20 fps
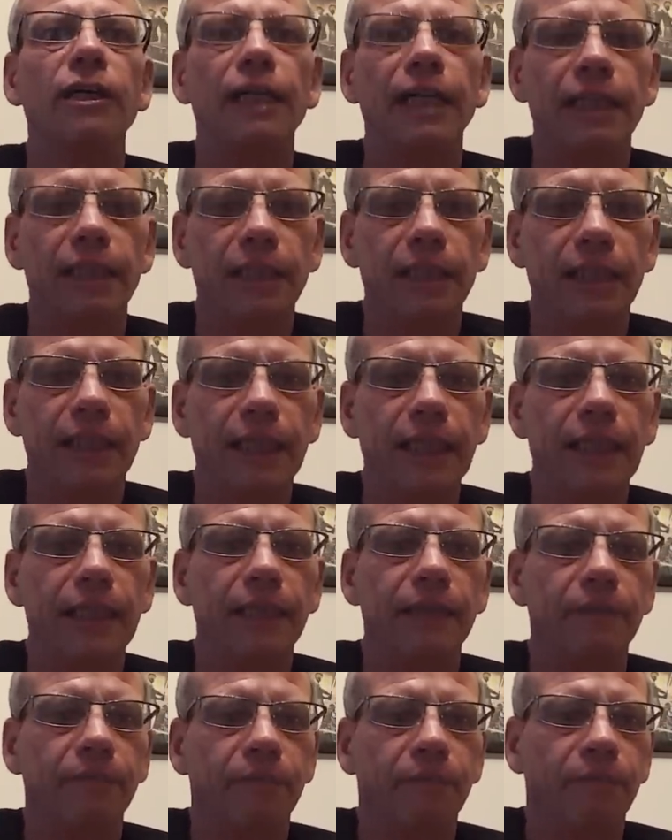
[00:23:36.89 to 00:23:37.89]
As I
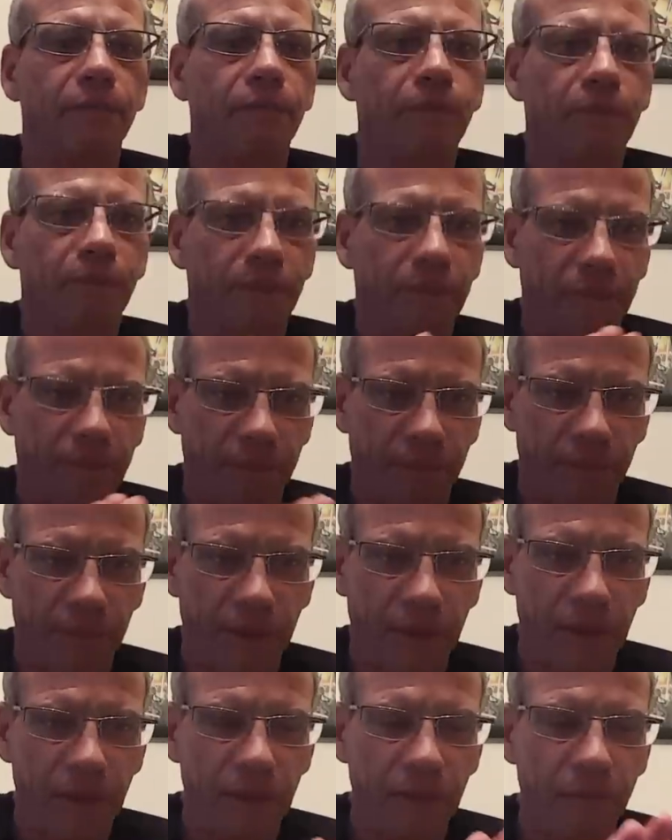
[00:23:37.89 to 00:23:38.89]
said,
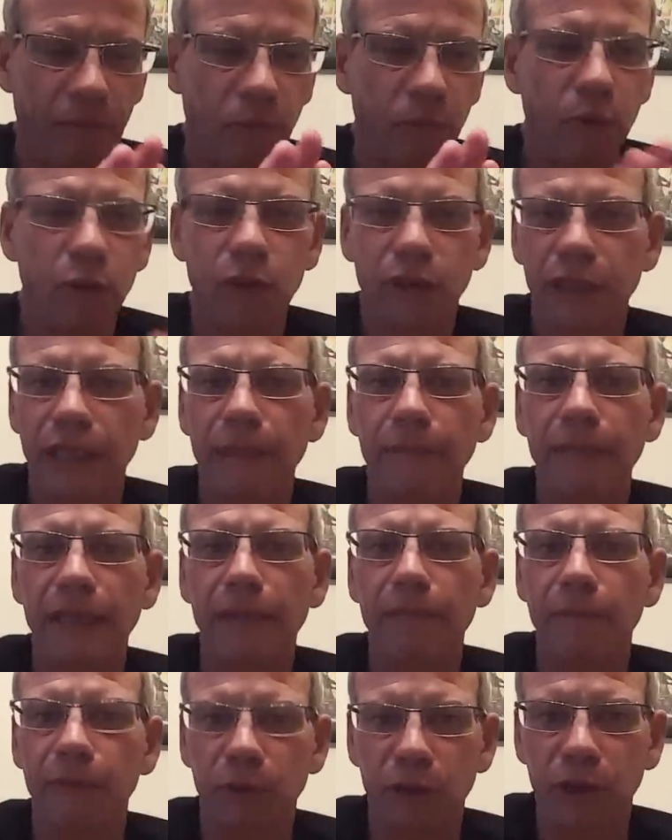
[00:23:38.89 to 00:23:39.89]
what's coming
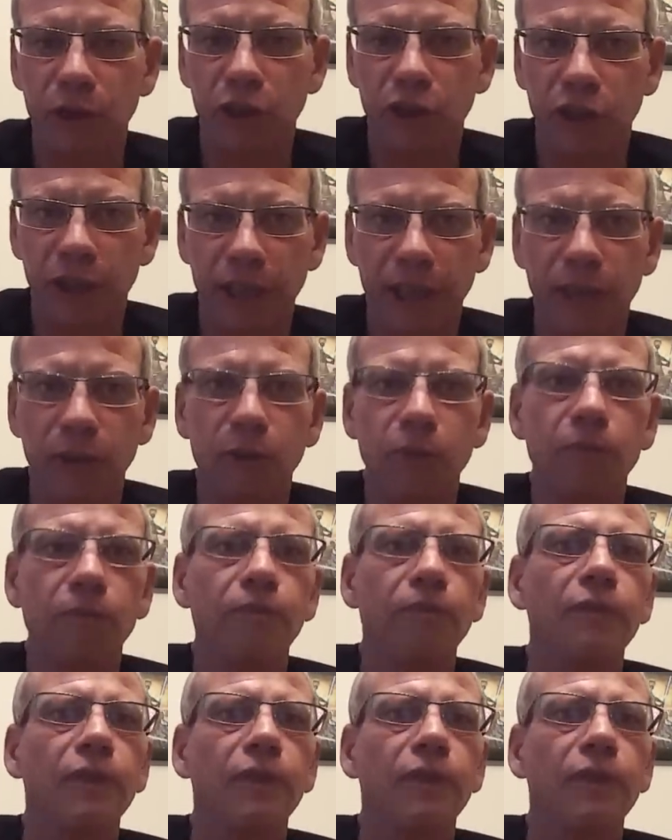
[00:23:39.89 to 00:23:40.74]
up on this channel